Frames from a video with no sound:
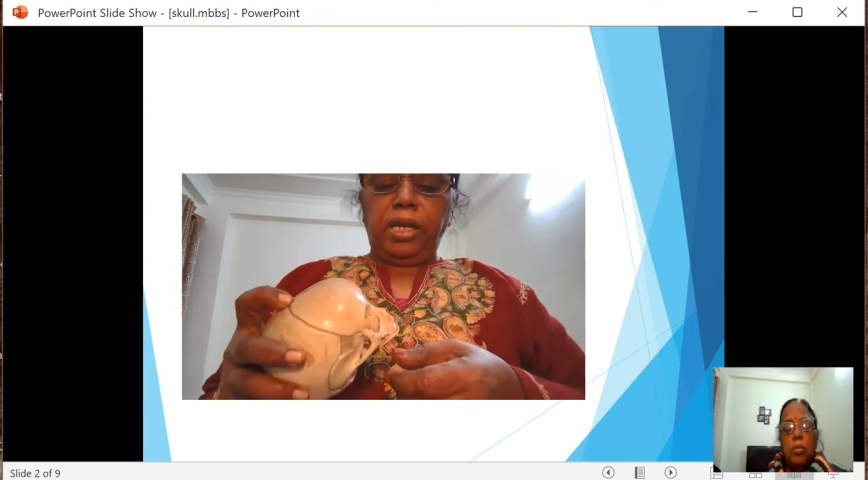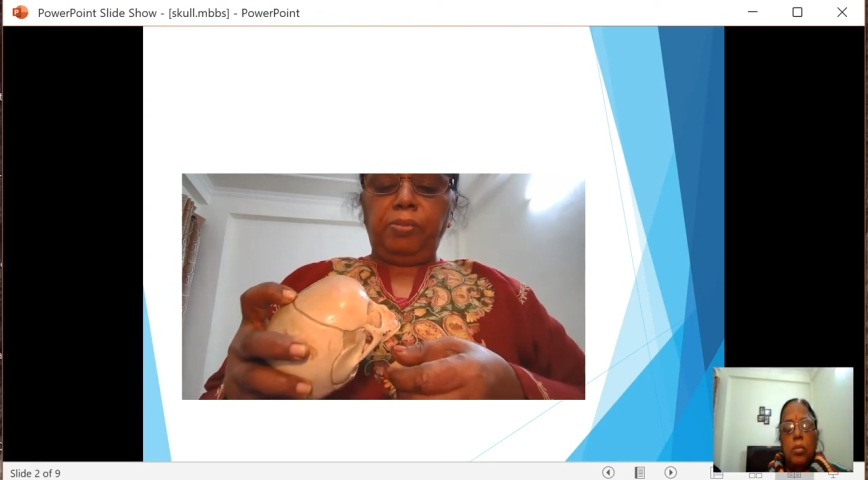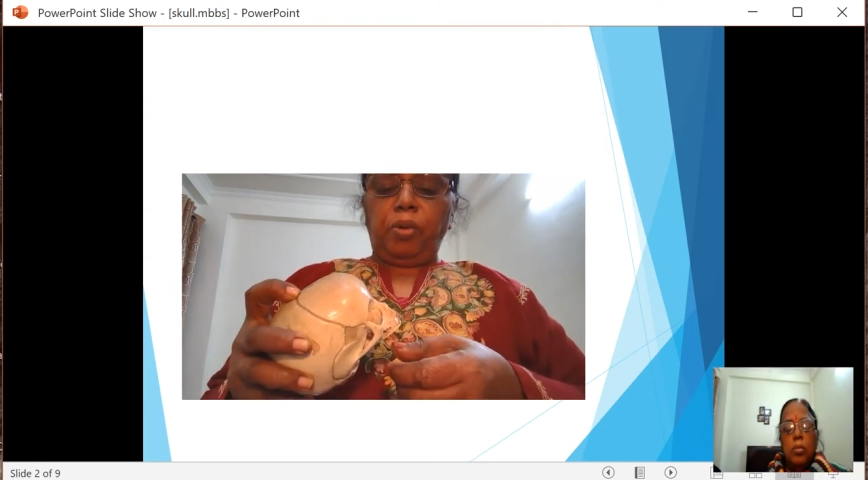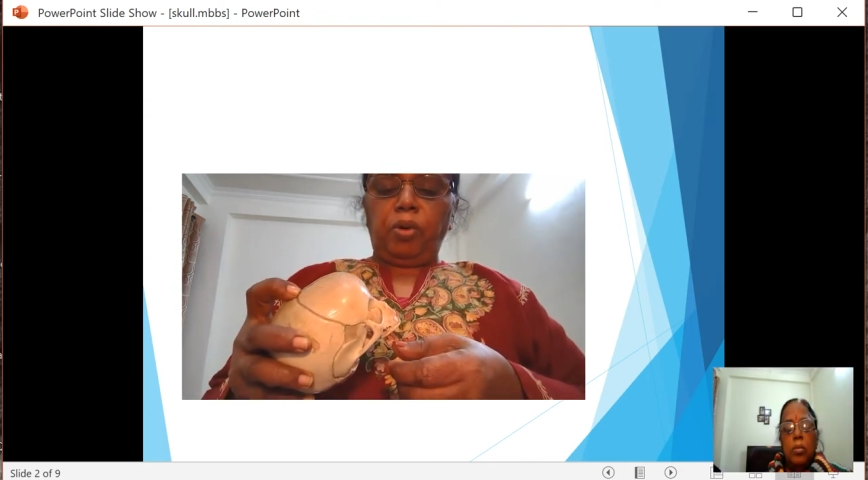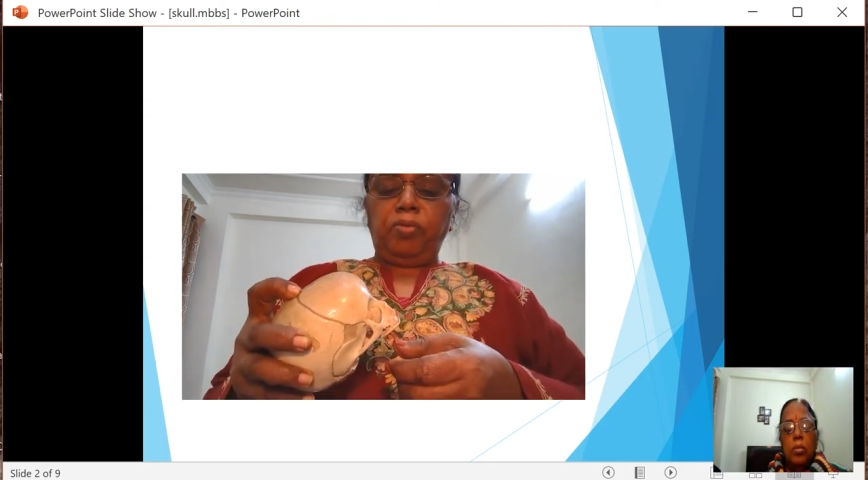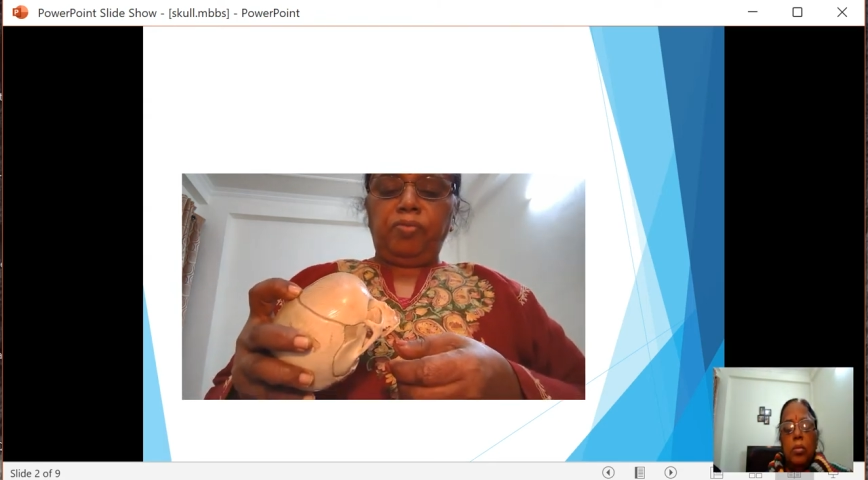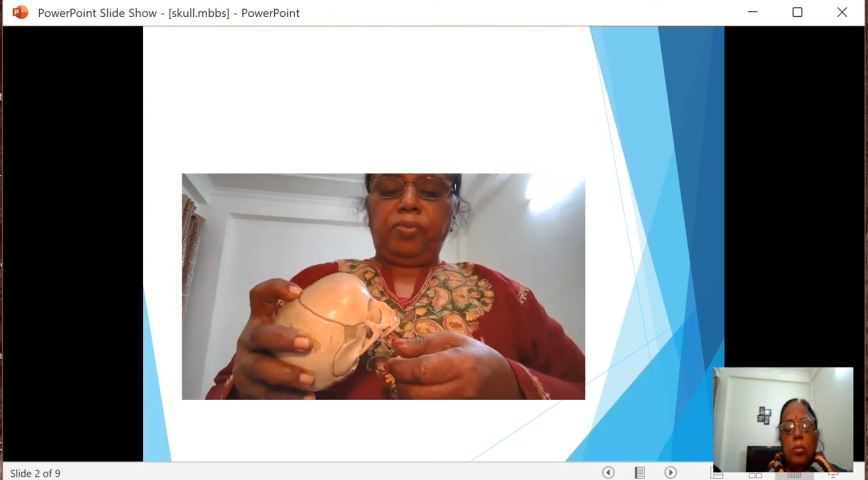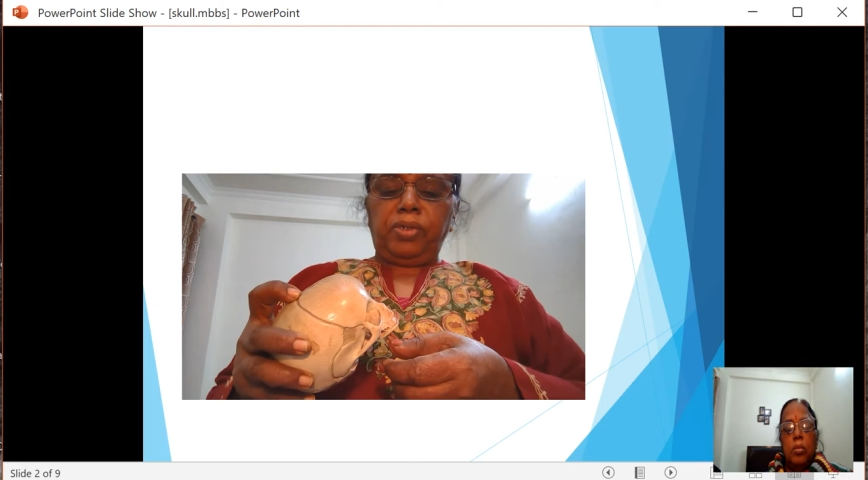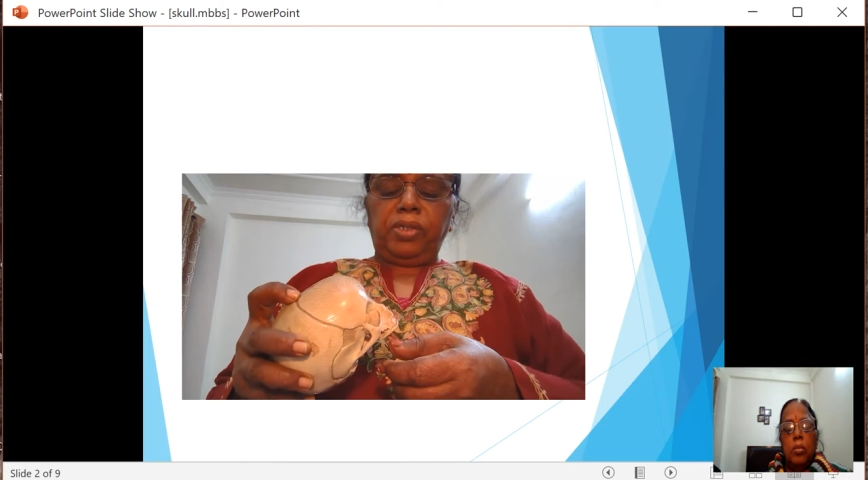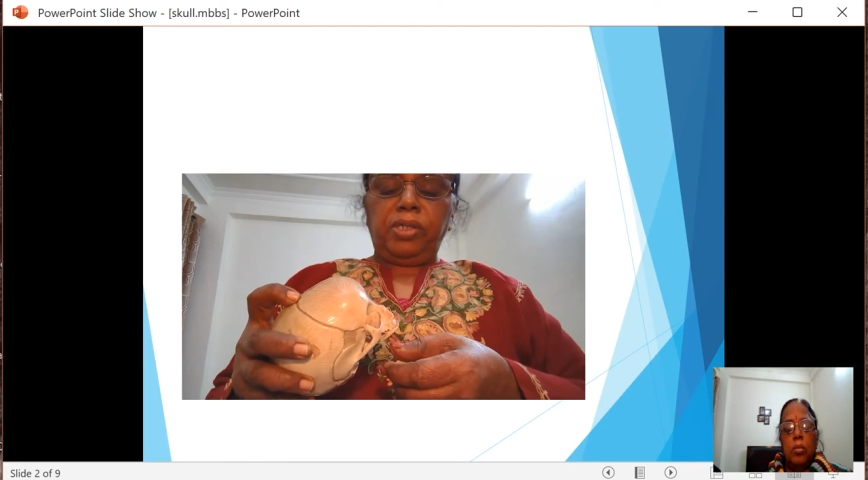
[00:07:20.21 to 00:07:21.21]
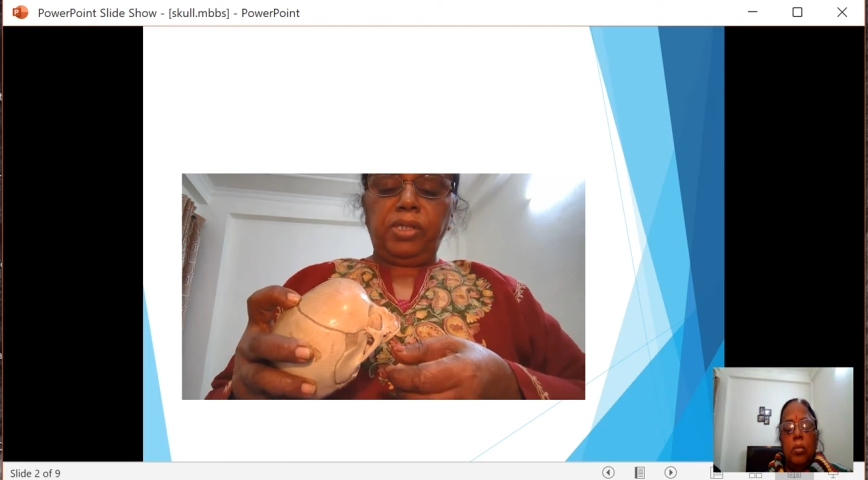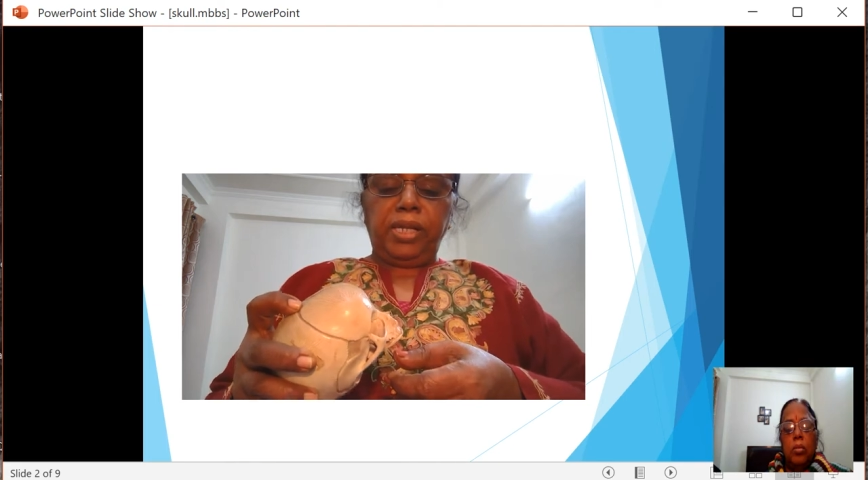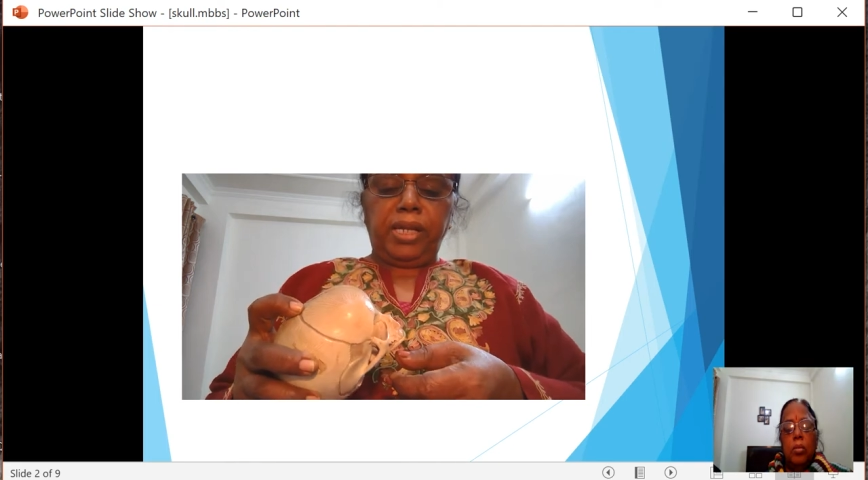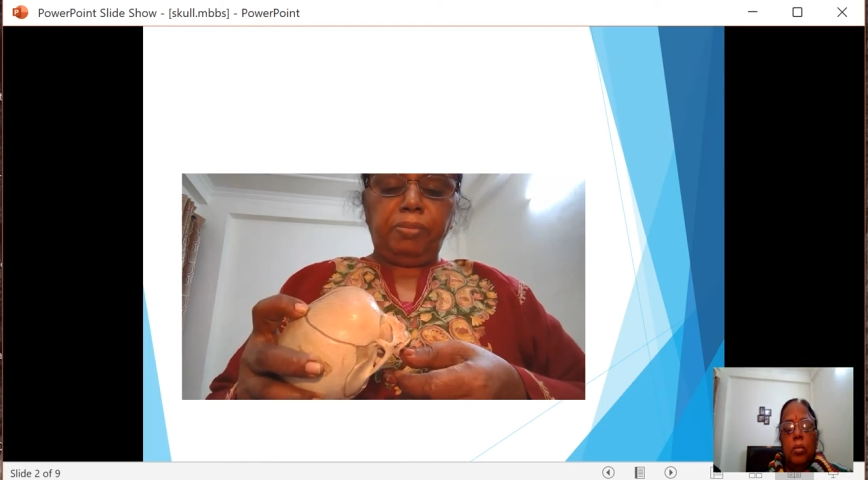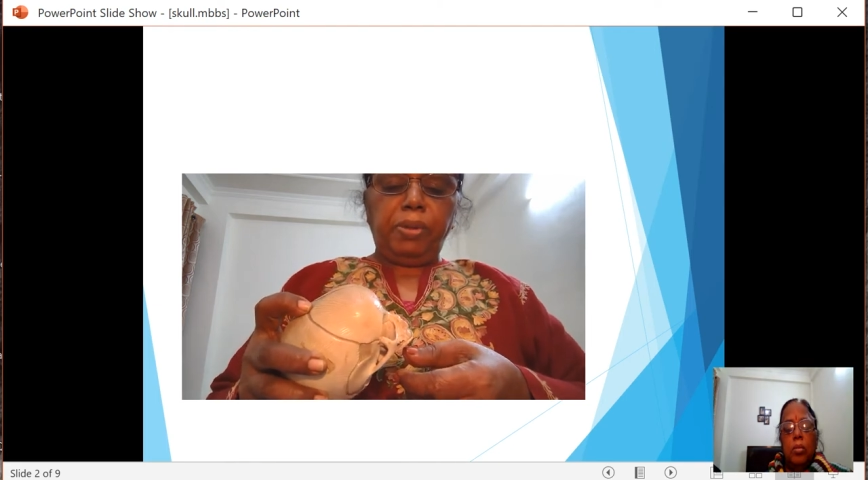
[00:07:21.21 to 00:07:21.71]
of the
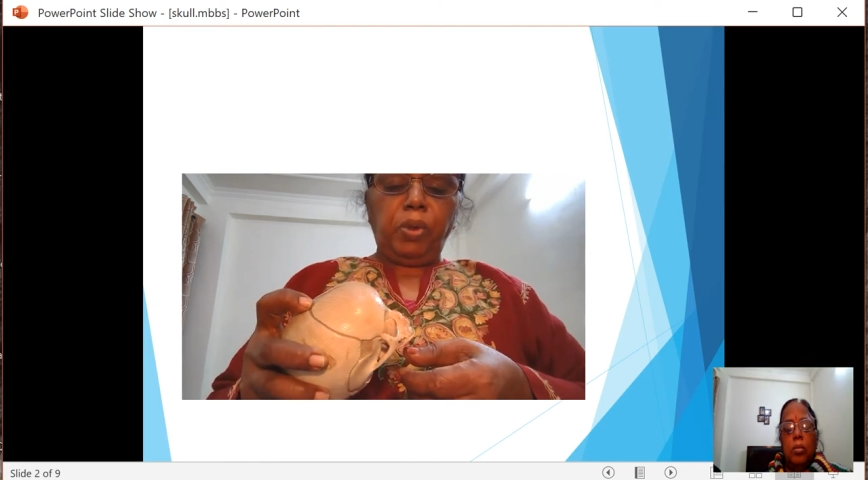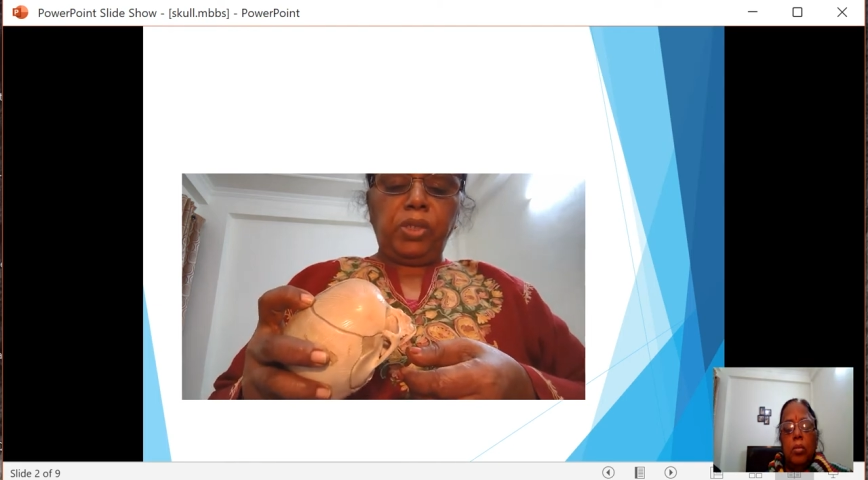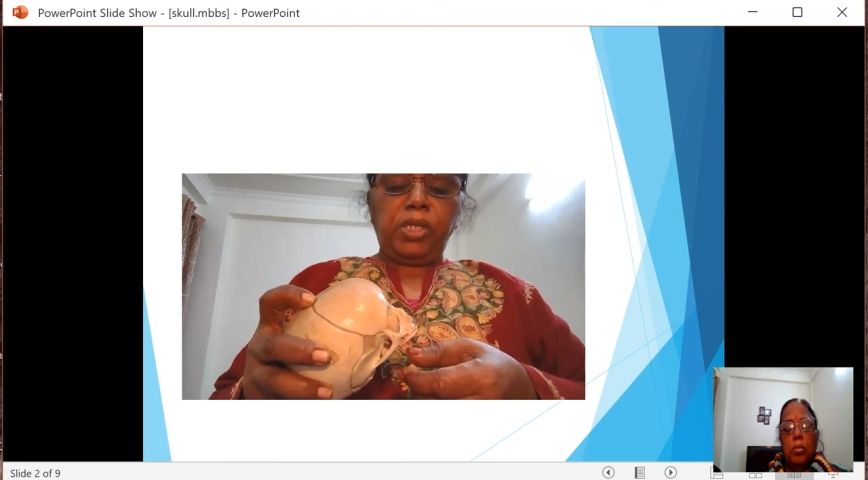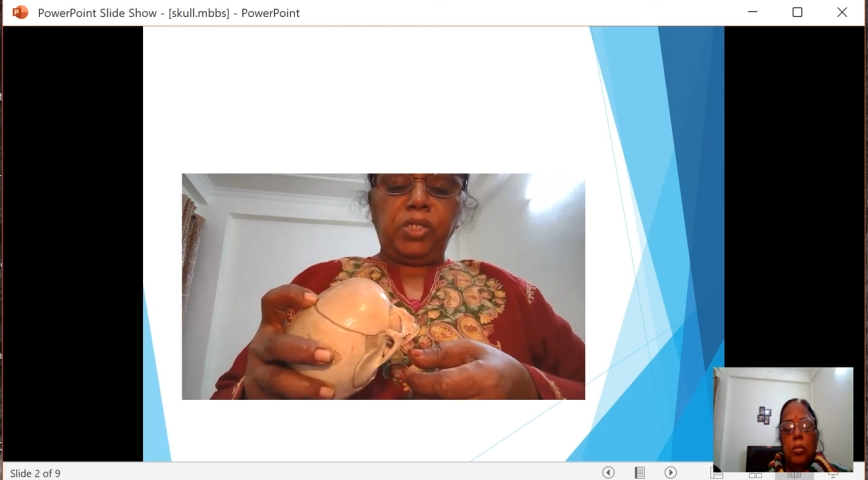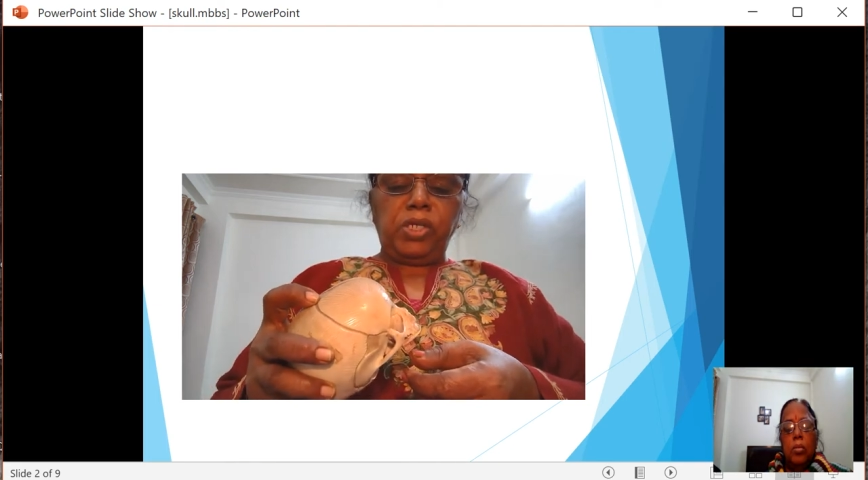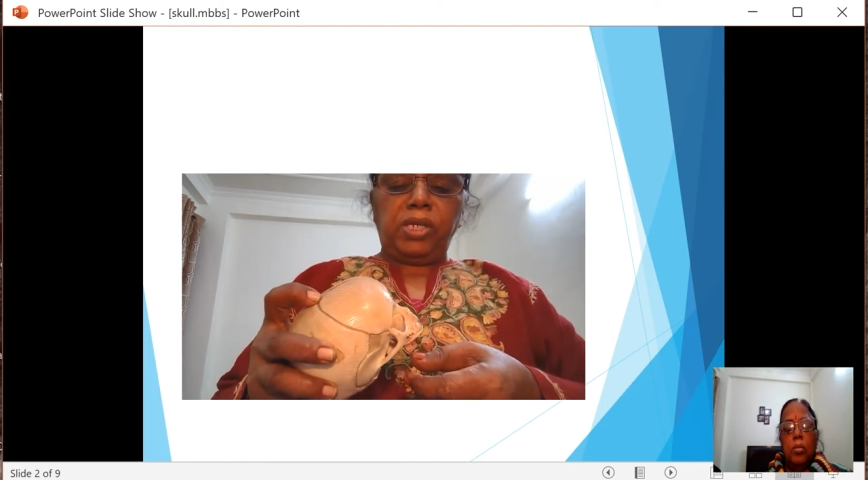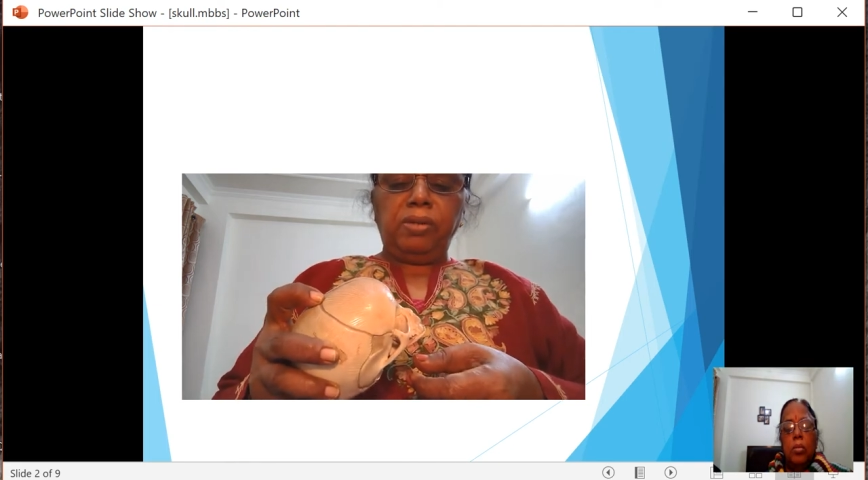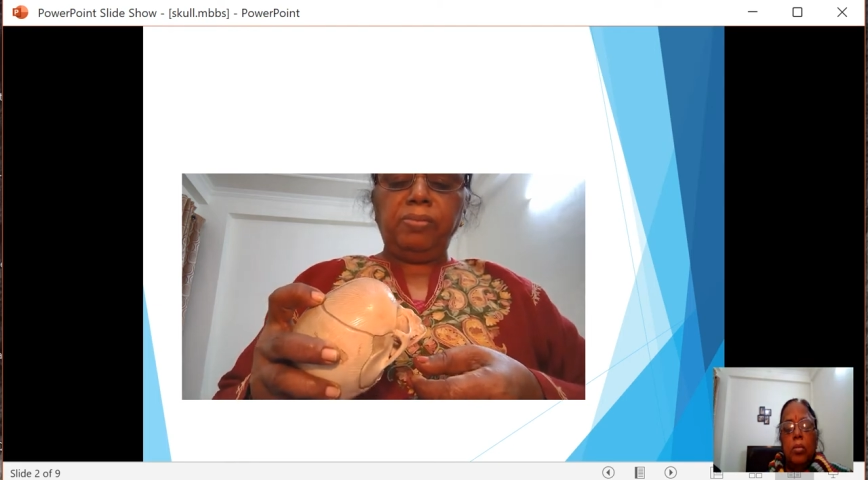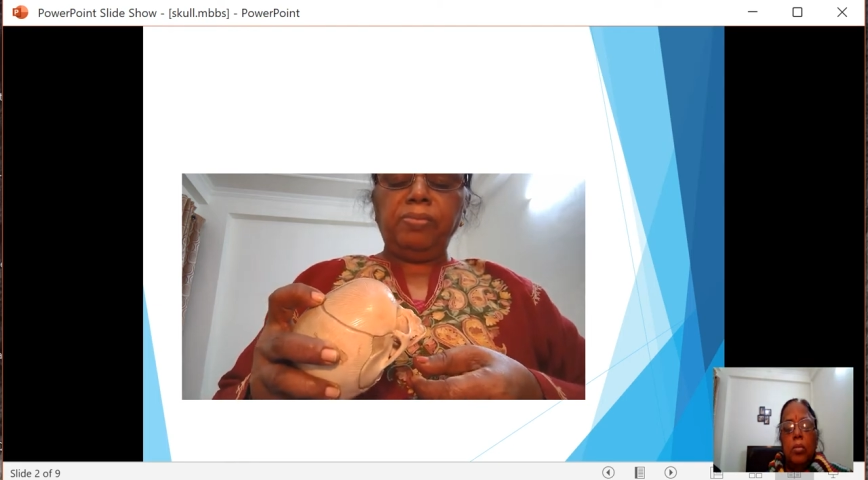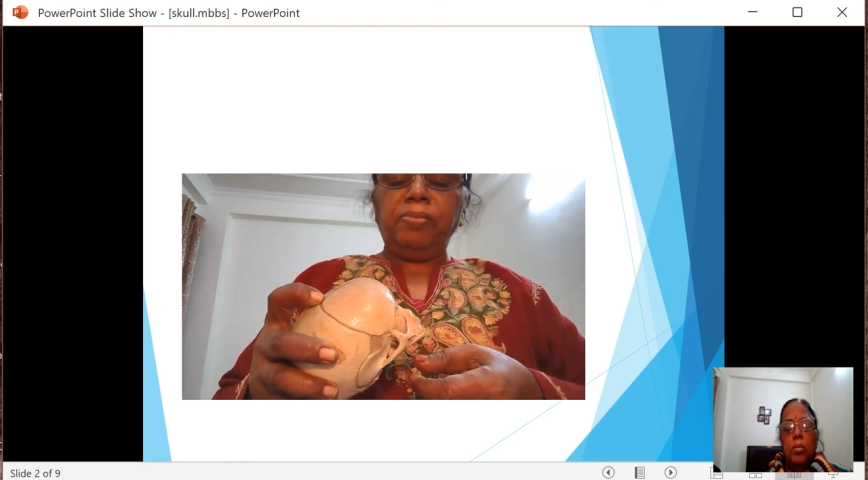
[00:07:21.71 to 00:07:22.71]
neck, below the chin.